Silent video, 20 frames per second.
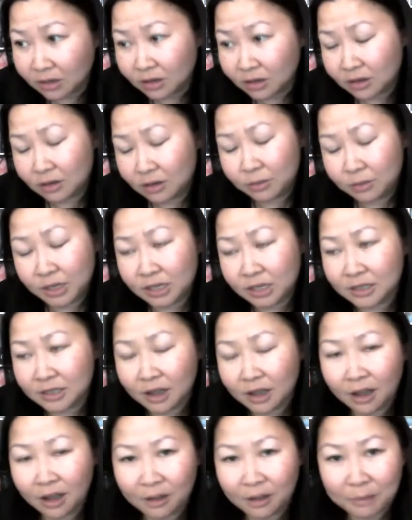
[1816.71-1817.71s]
Because
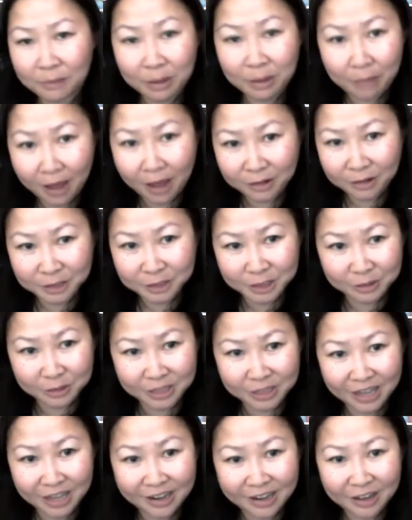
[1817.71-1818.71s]
my model's doing
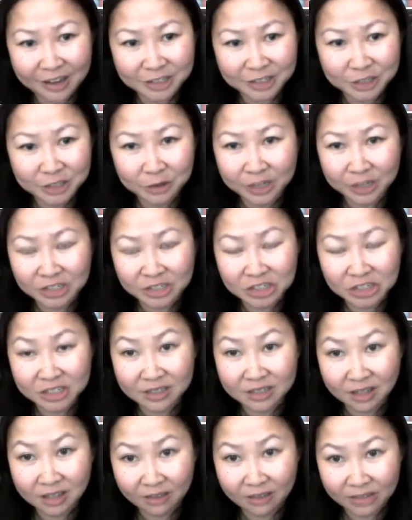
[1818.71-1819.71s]
that now too, and she's
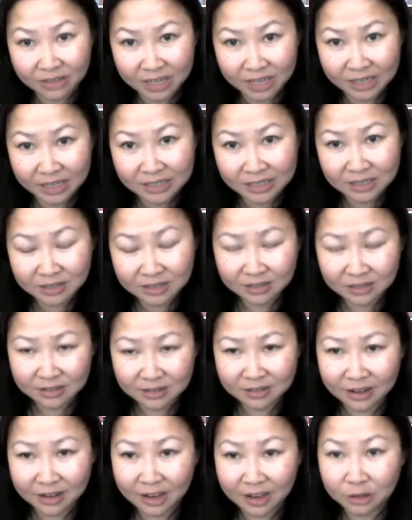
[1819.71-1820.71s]
loving it.
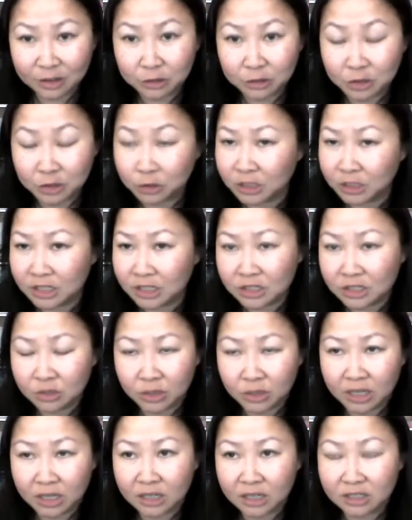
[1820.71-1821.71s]
I know Julia's
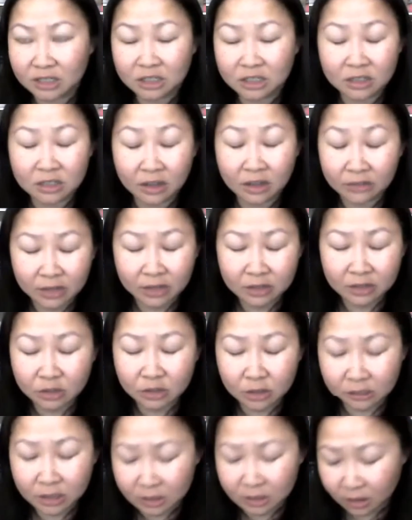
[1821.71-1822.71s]
doing it, and she's loving it.
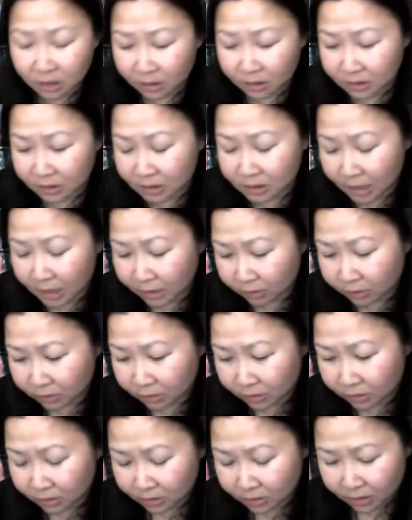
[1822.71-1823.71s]
Julia's a designer
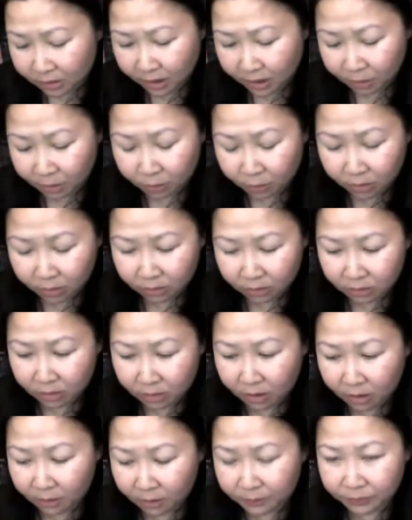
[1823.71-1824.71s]
at work
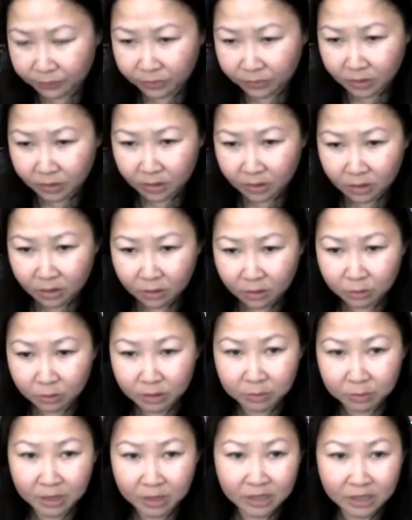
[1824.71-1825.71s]
with
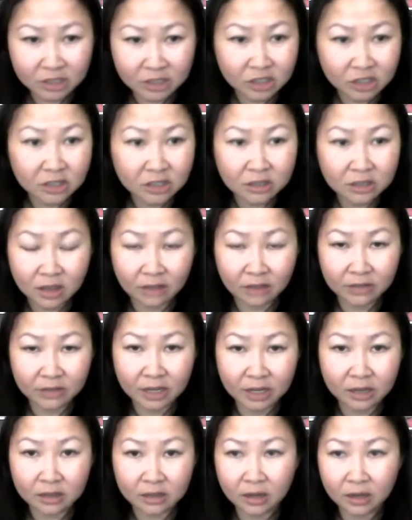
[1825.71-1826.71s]
me, and she's loving
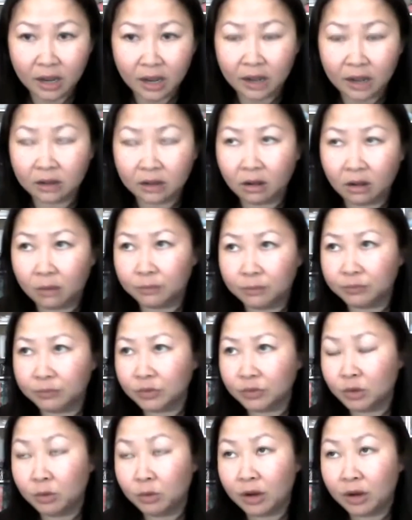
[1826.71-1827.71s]
it. And
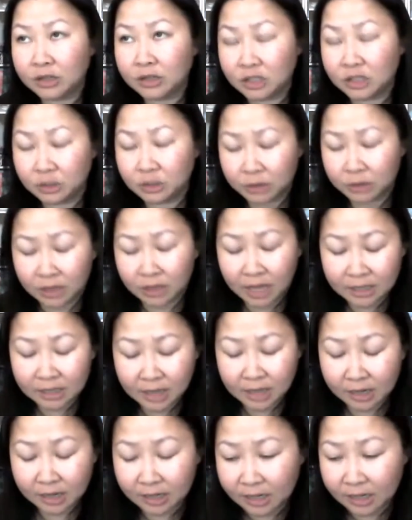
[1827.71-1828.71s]
we're actually doing the last
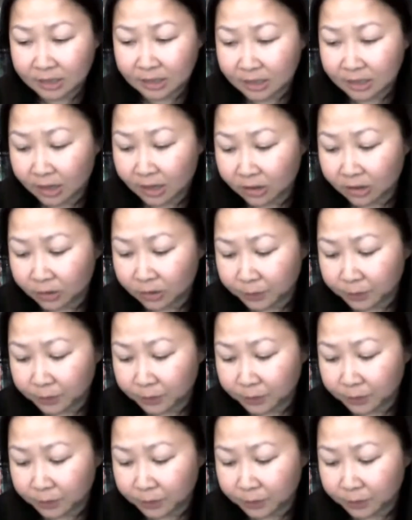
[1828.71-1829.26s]
90 days together.